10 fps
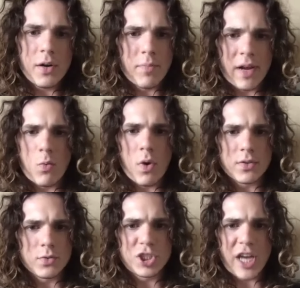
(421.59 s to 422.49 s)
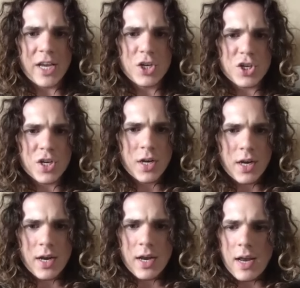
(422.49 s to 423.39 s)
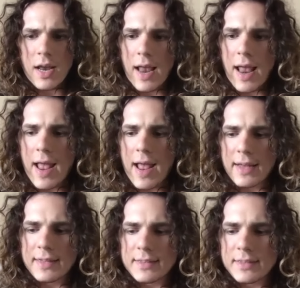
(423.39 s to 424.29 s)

but i wanted to change and